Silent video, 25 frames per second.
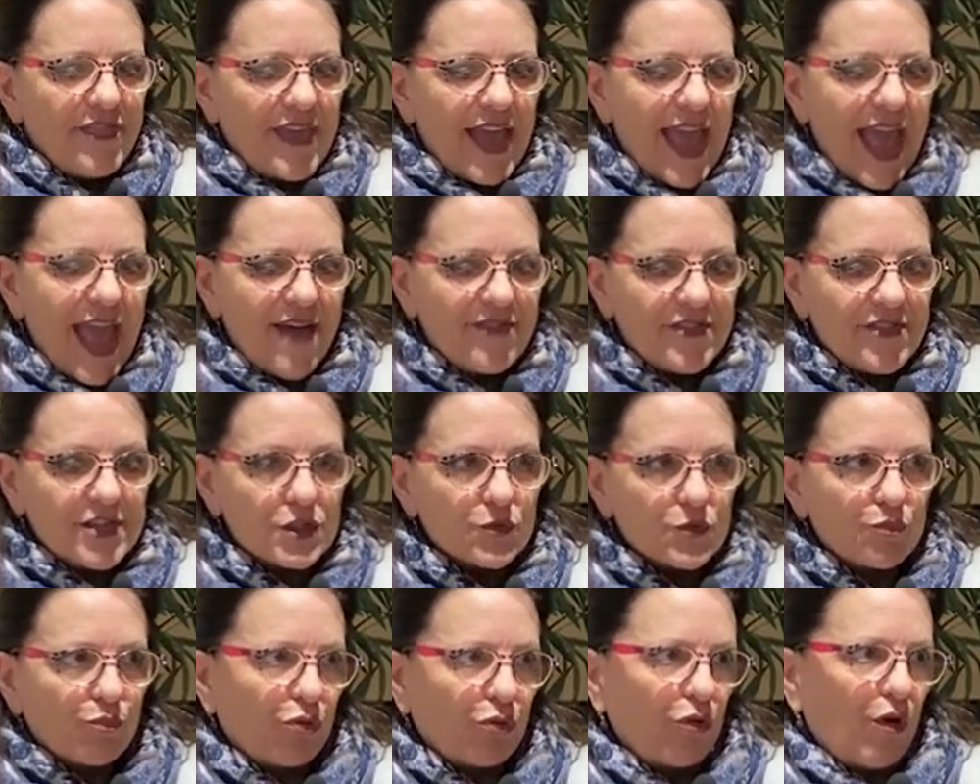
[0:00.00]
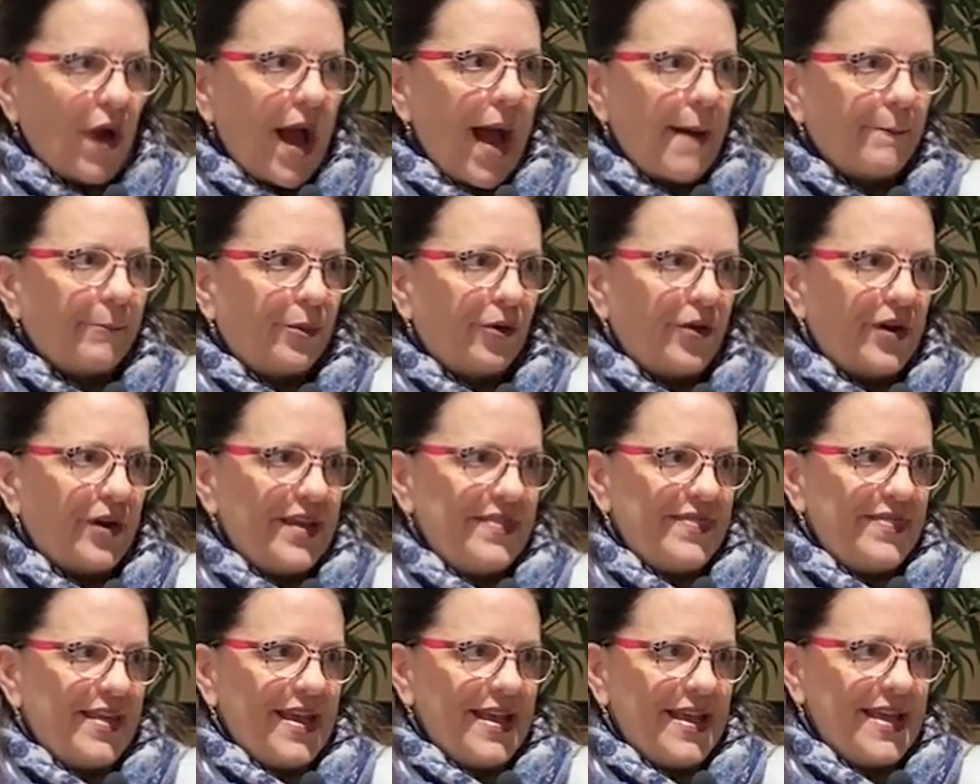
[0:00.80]
They had this
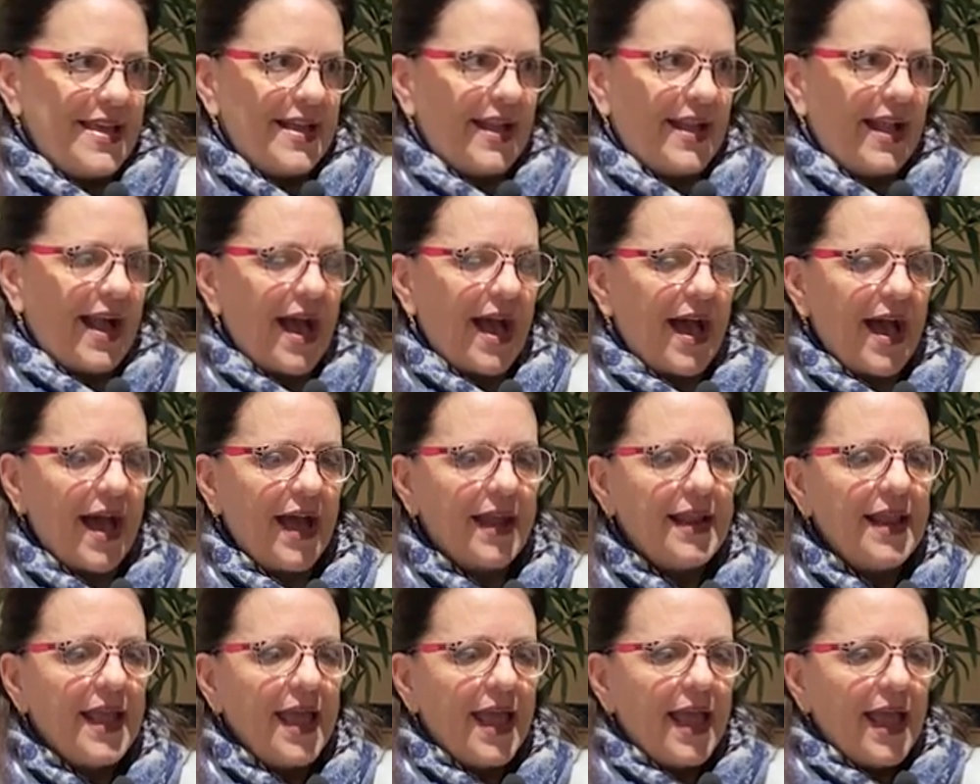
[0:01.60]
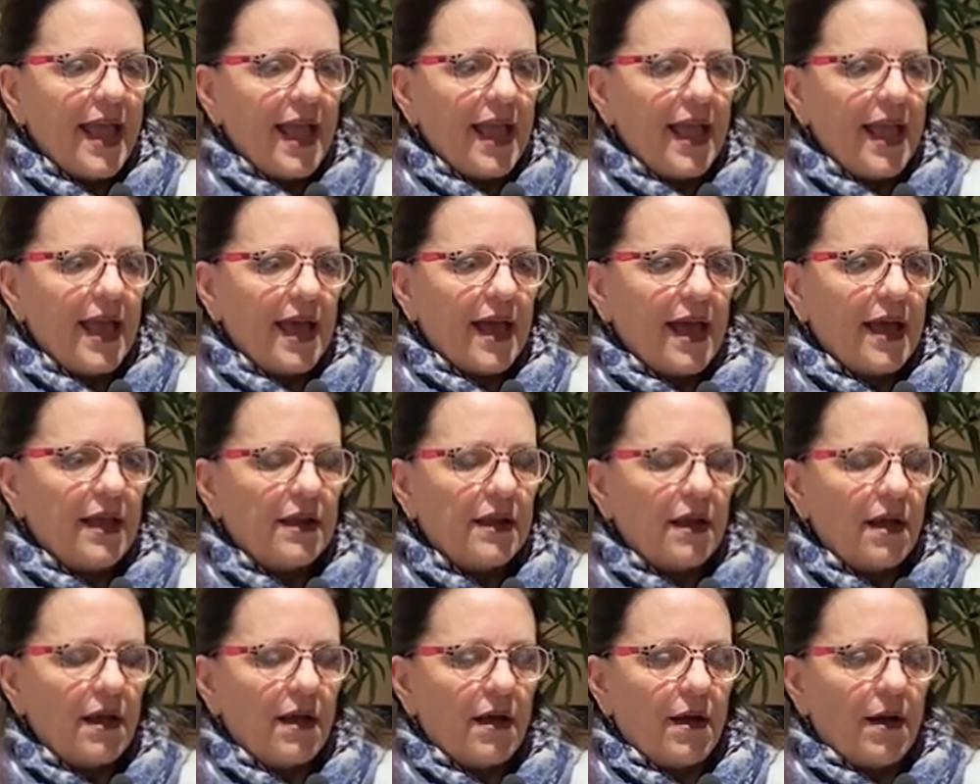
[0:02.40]
property that he got.
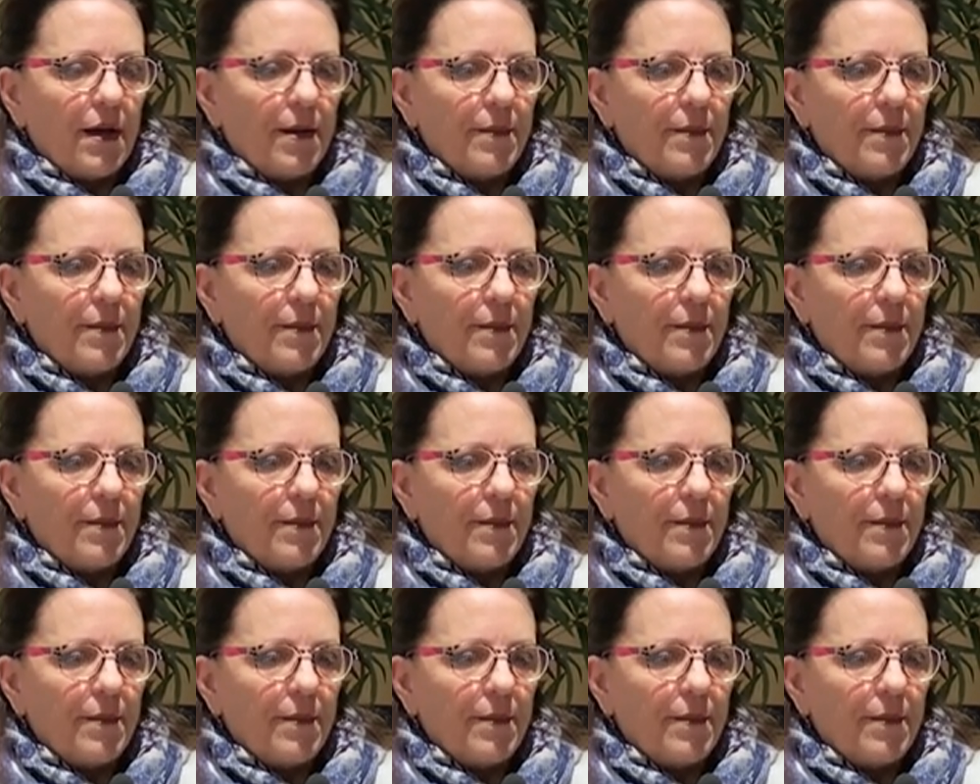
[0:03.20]
And